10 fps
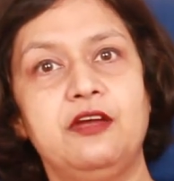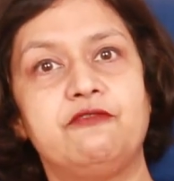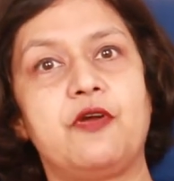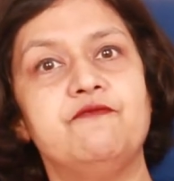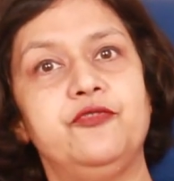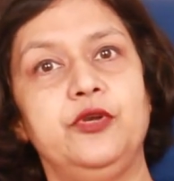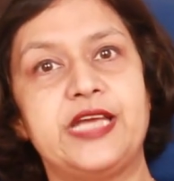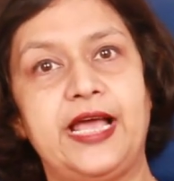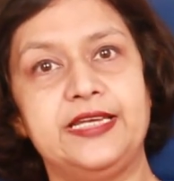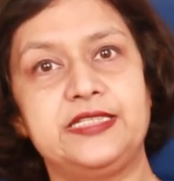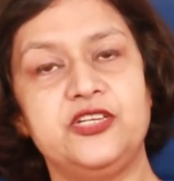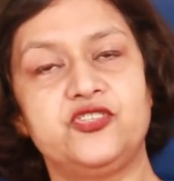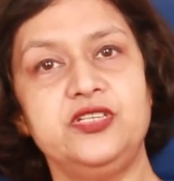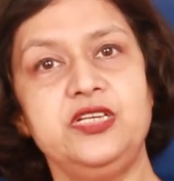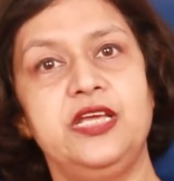from full
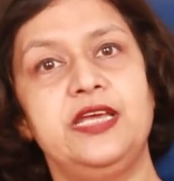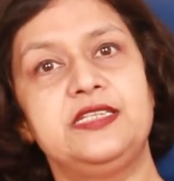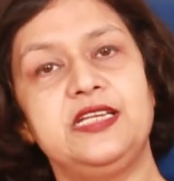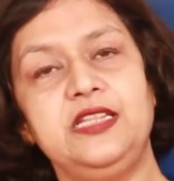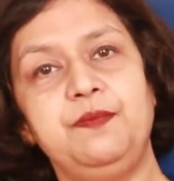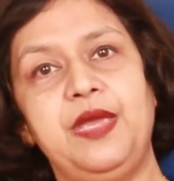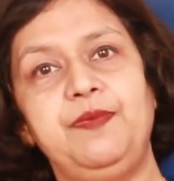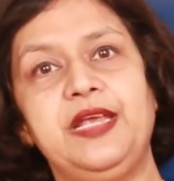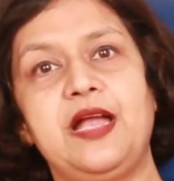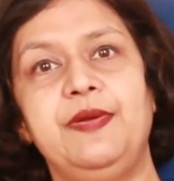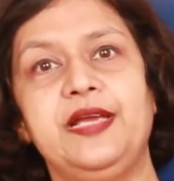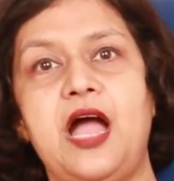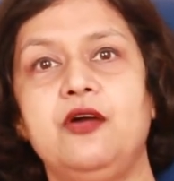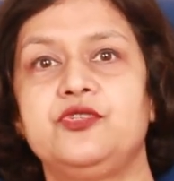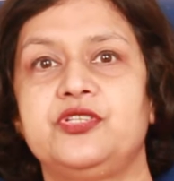dilatation till the baby coming
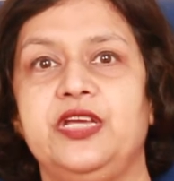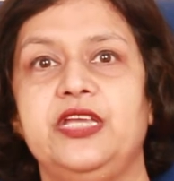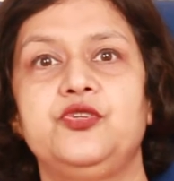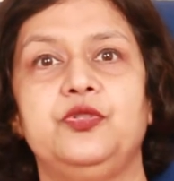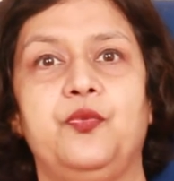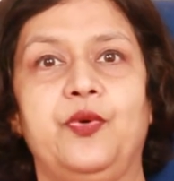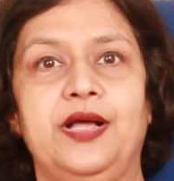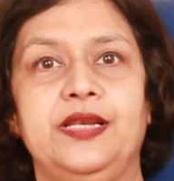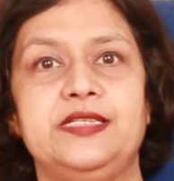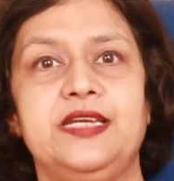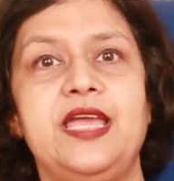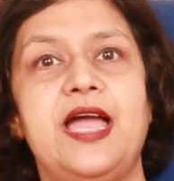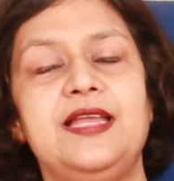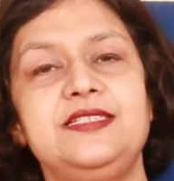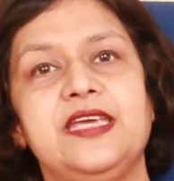out into the world
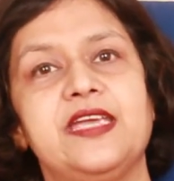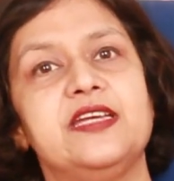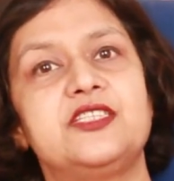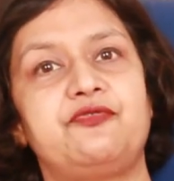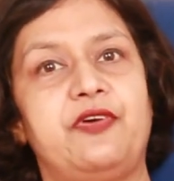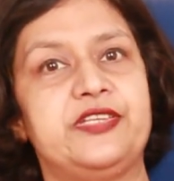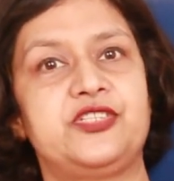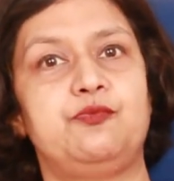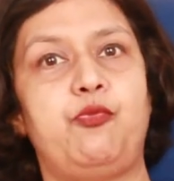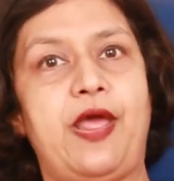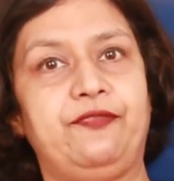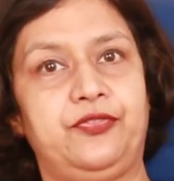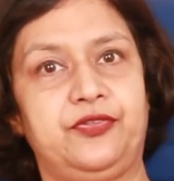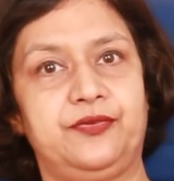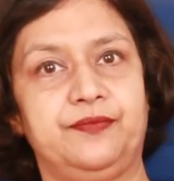and taking its first
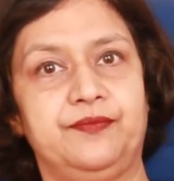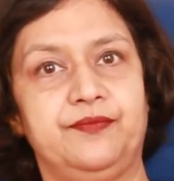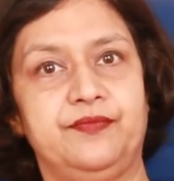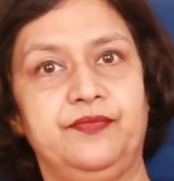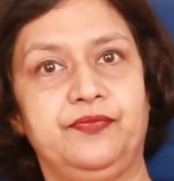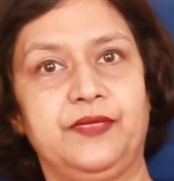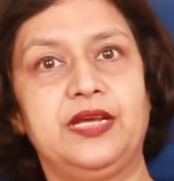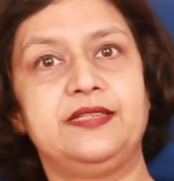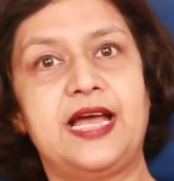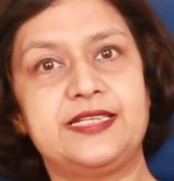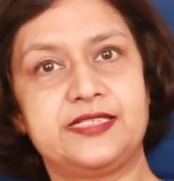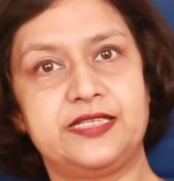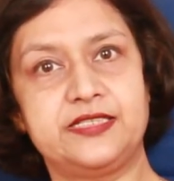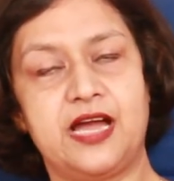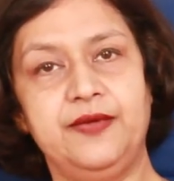breath. That is
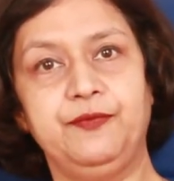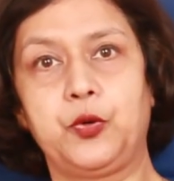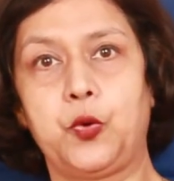the time the